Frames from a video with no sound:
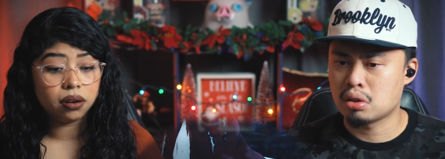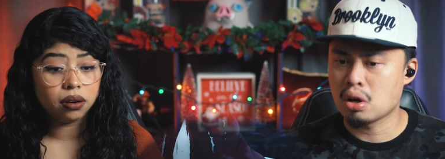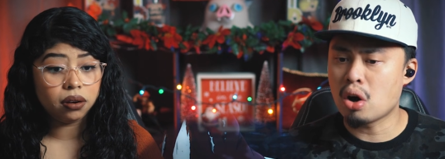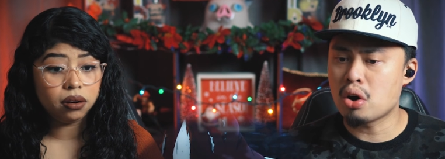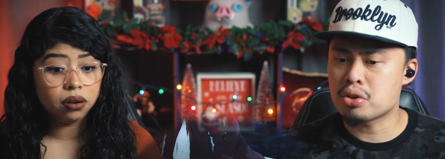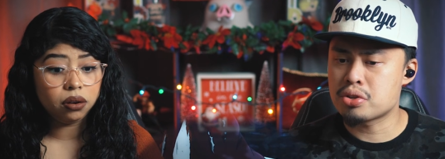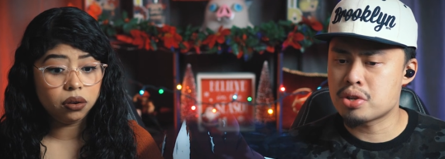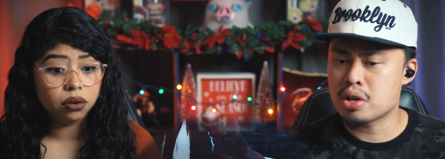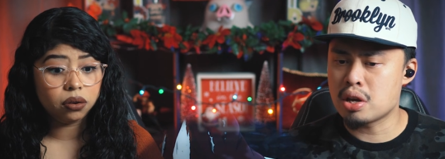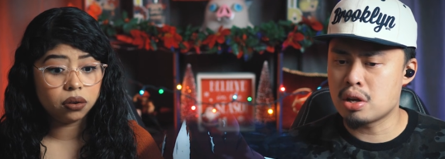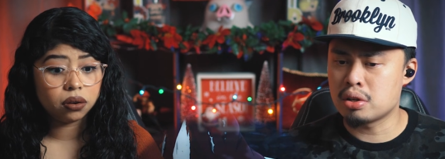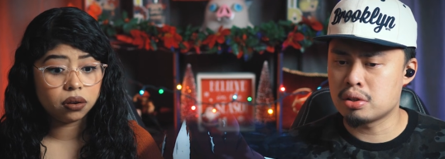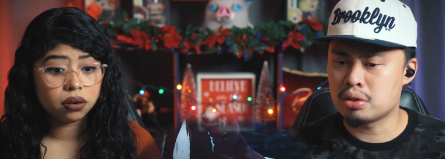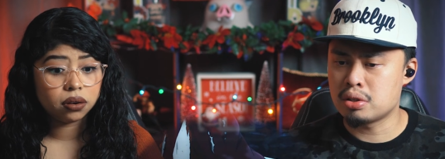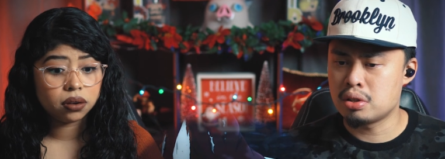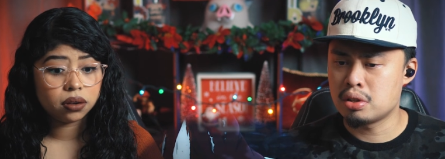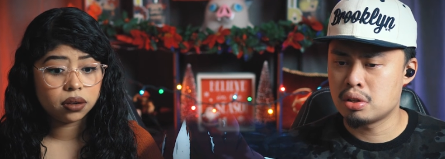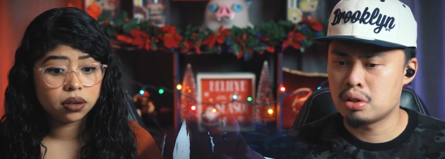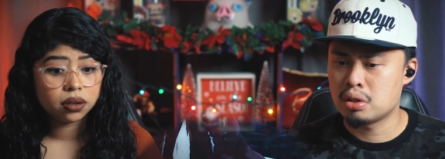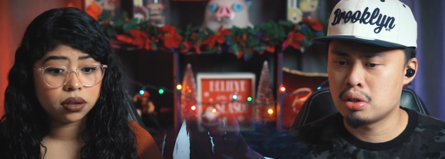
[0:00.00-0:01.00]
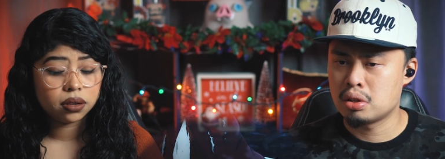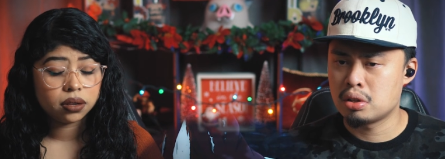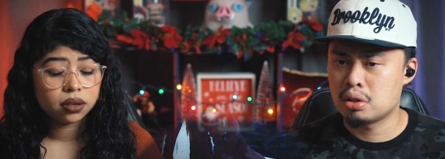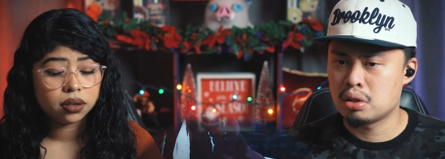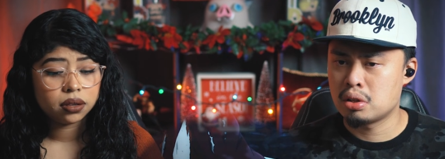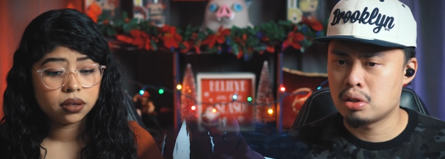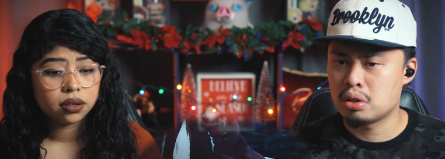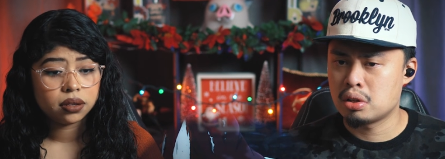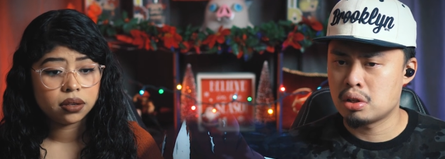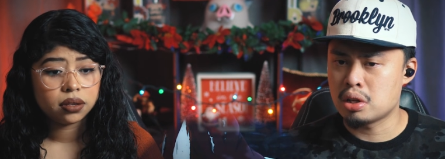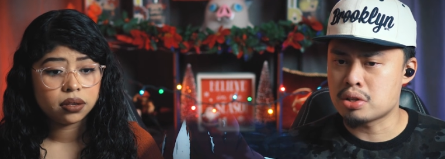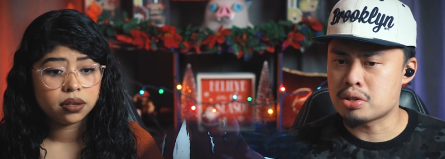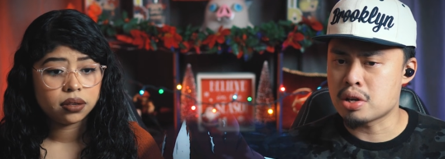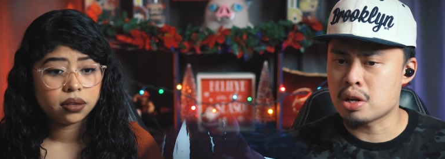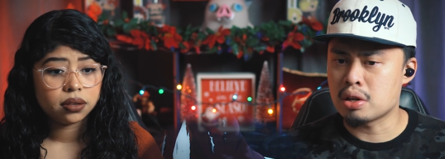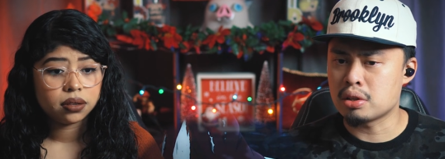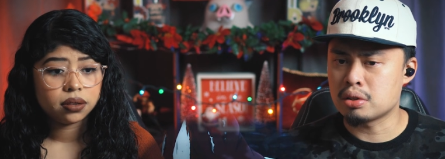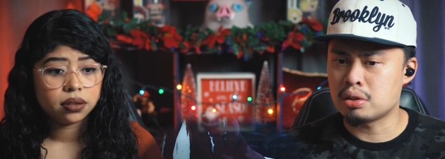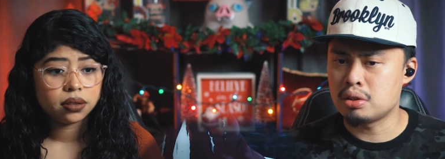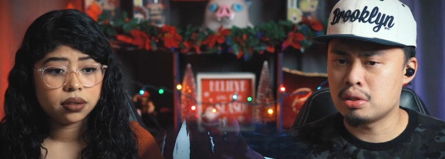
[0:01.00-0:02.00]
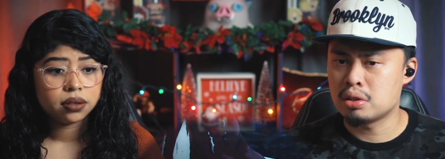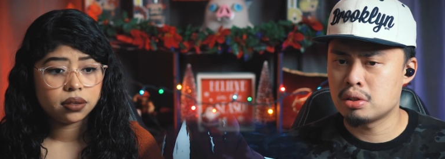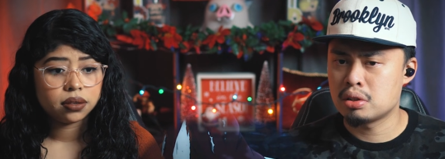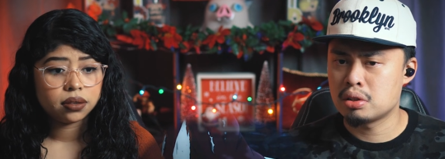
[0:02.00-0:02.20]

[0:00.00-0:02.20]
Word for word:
Speaker 1: oh it's healed it's healed